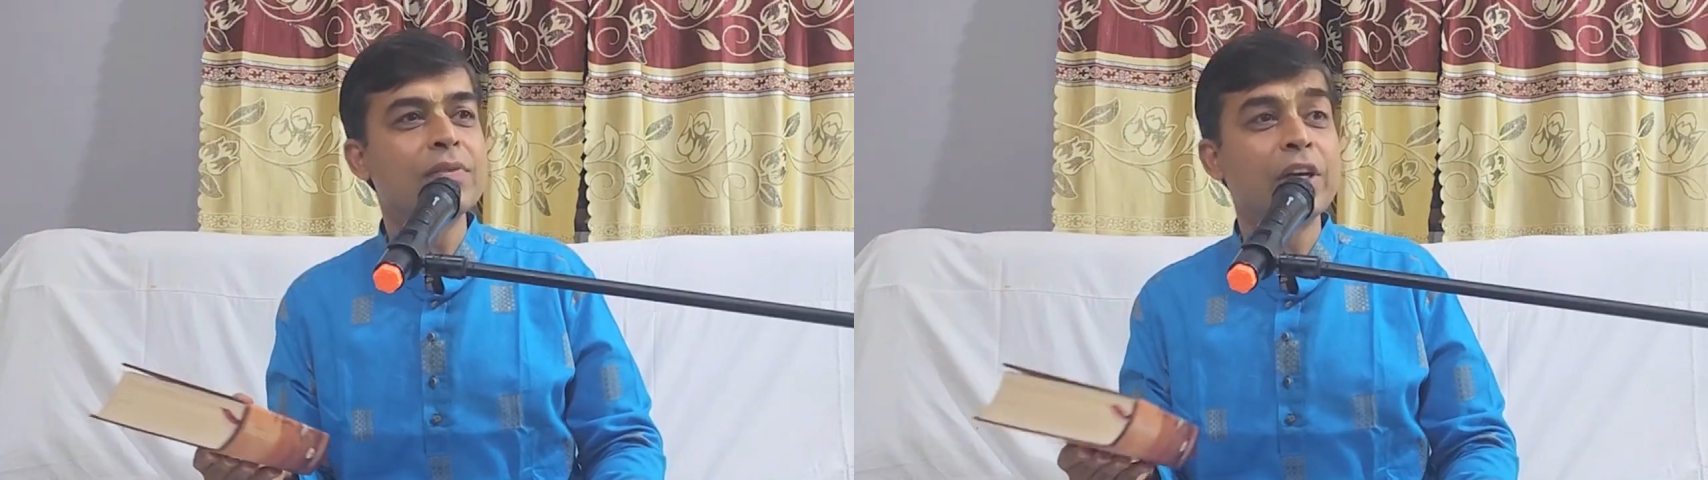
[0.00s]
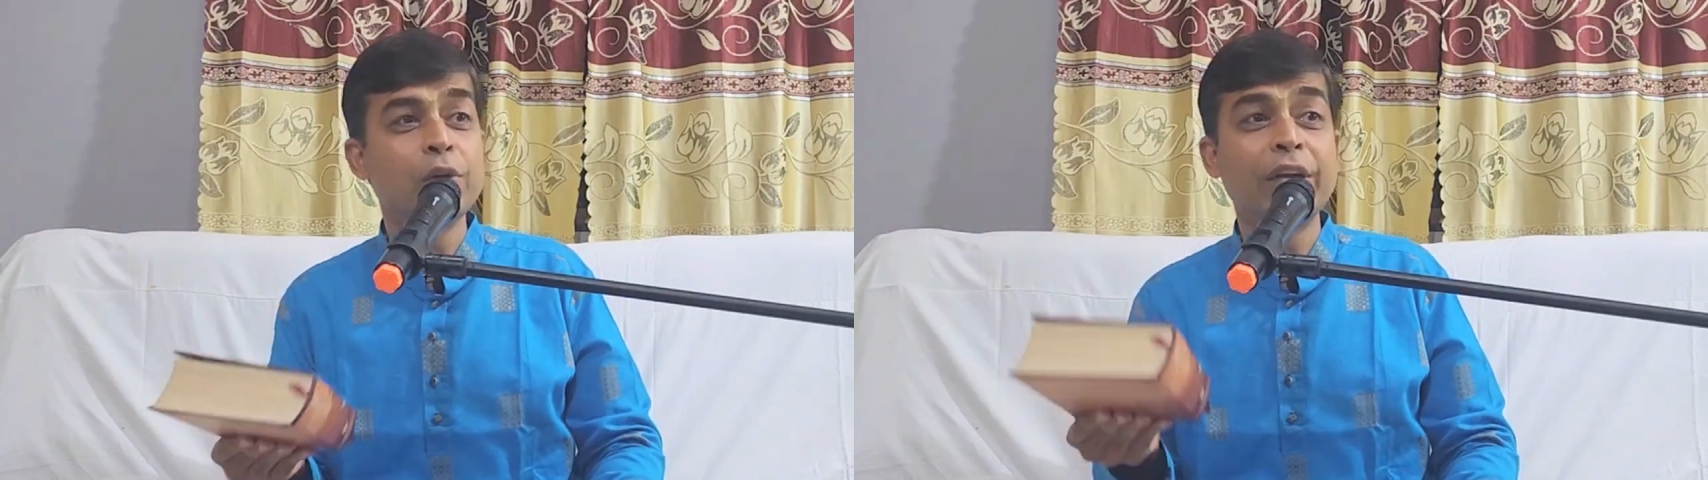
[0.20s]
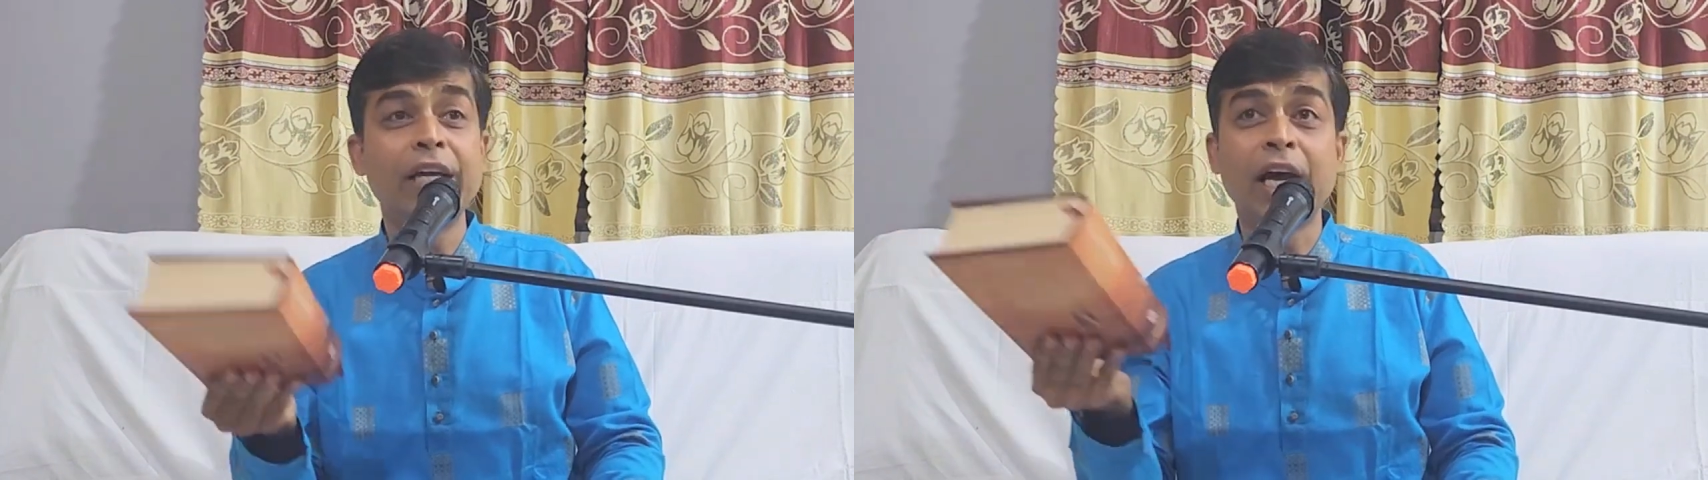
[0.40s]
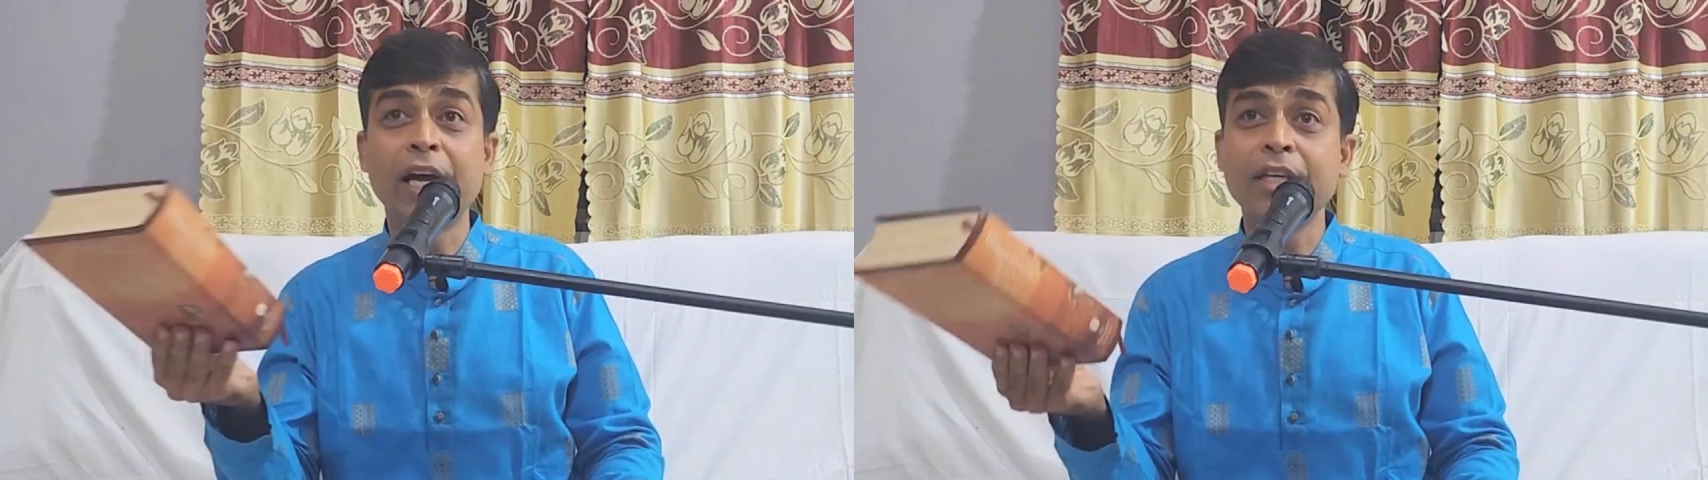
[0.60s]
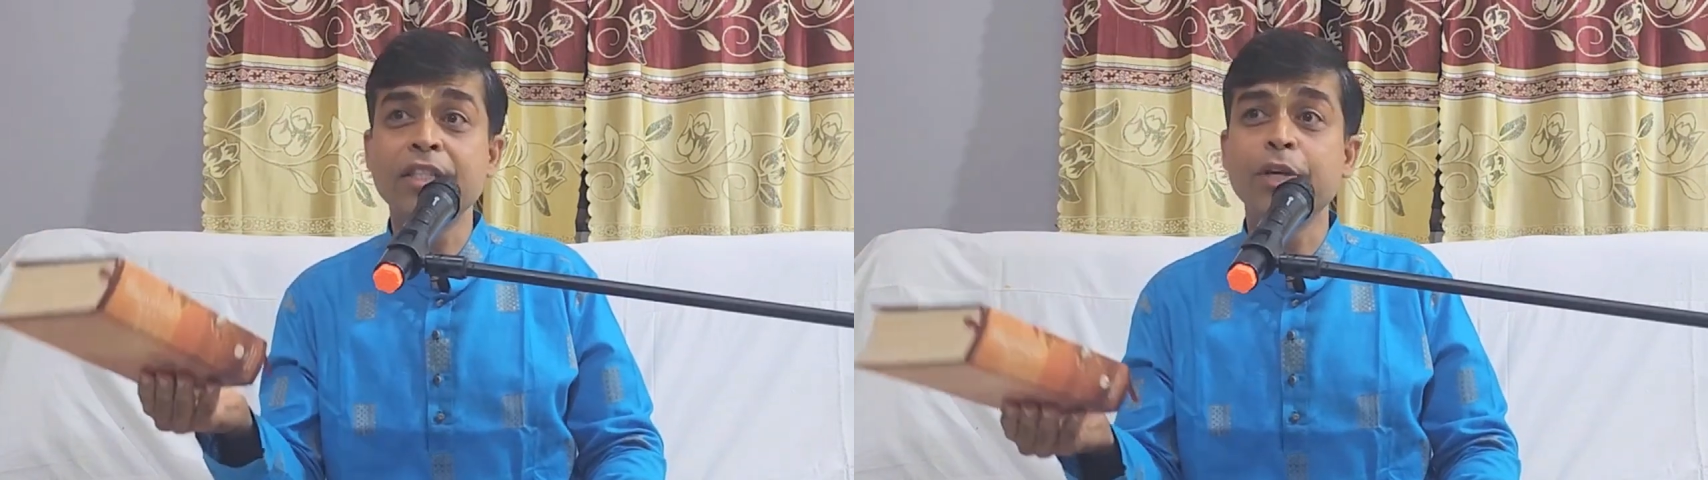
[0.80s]
when you read
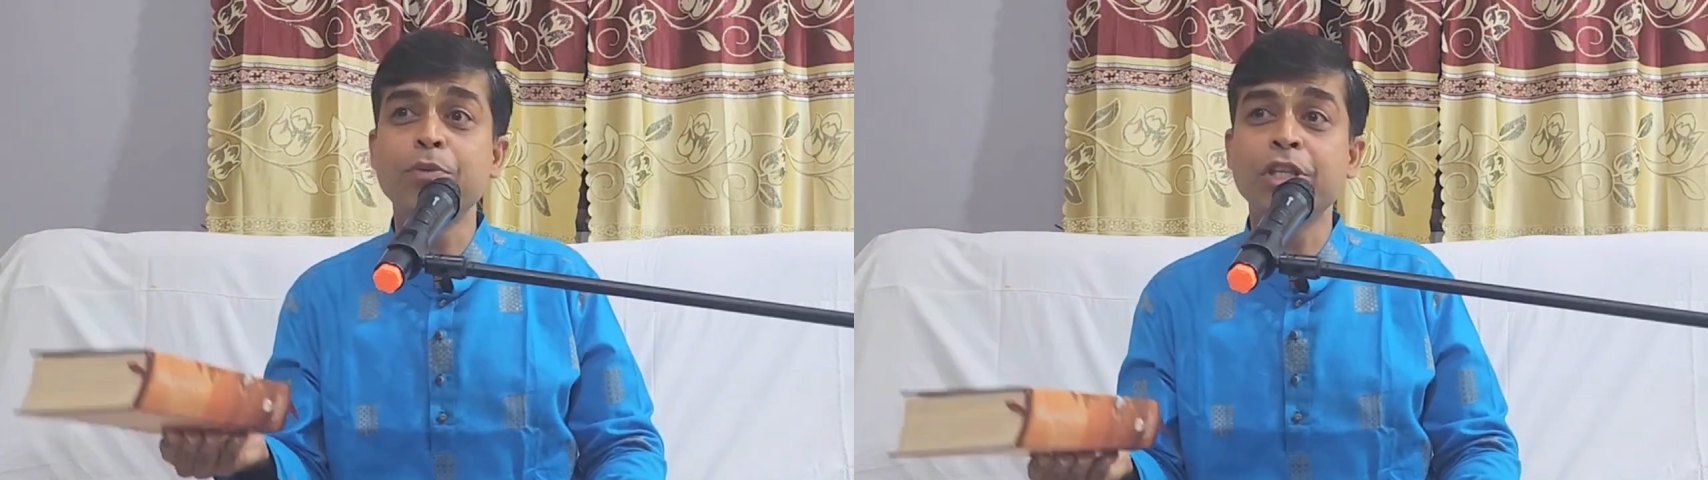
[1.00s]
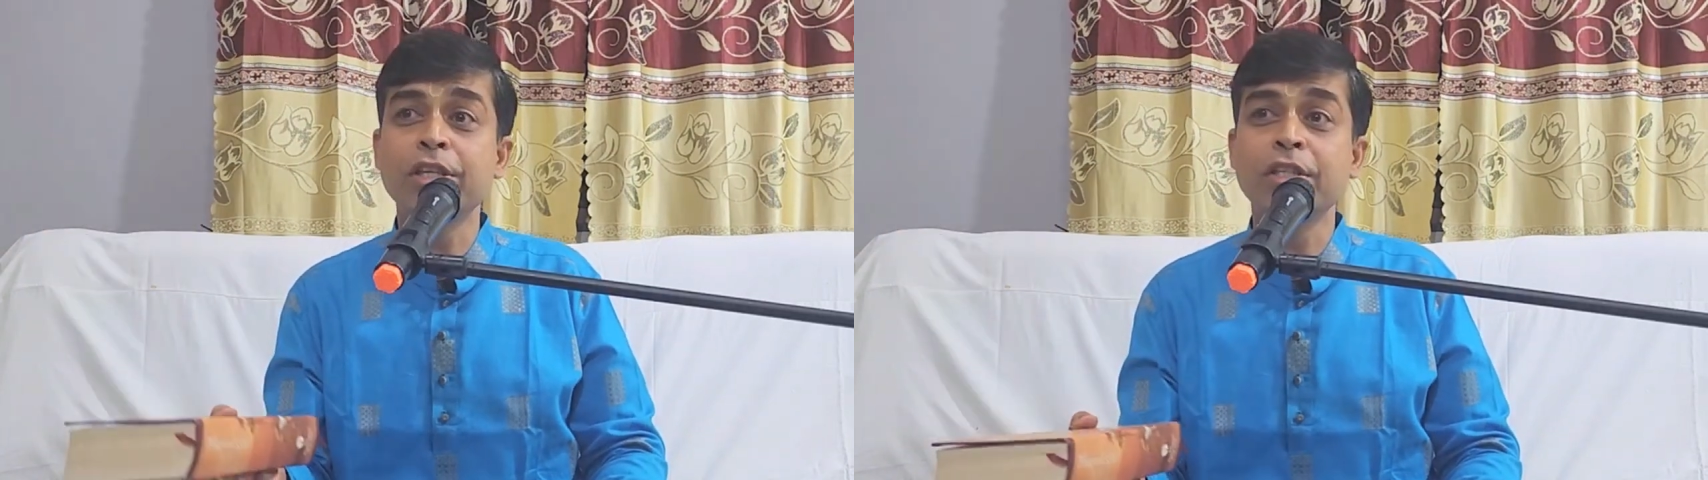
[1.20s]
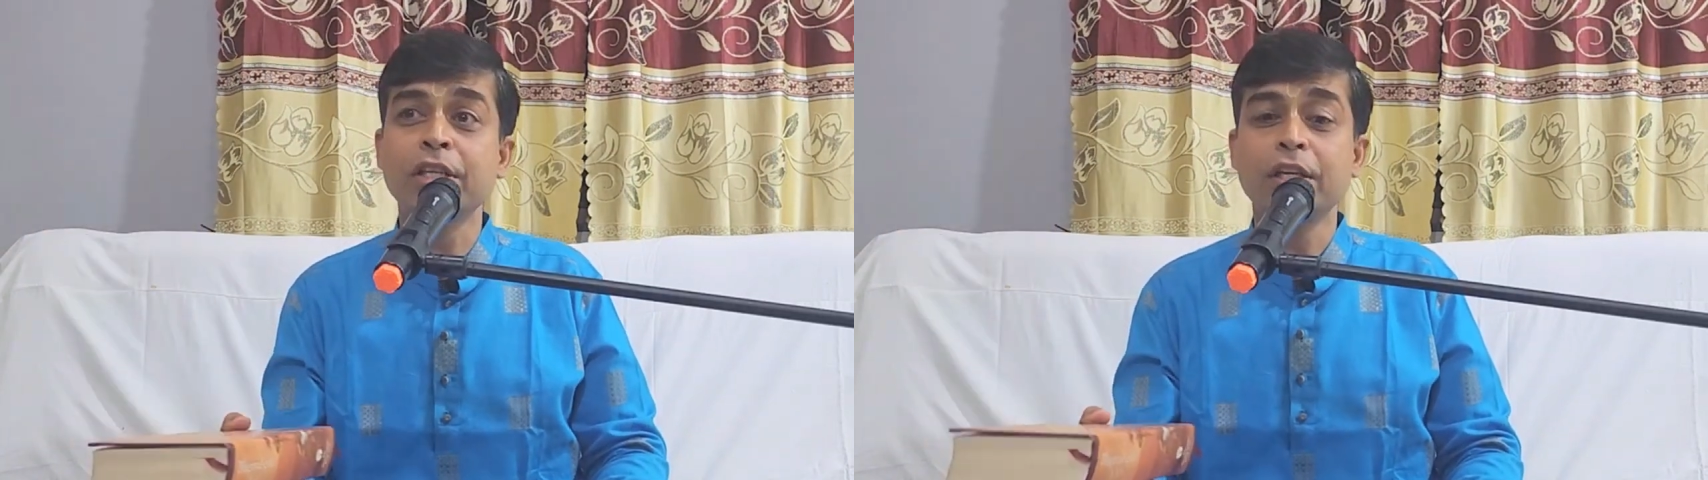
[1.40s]
higher scriptures,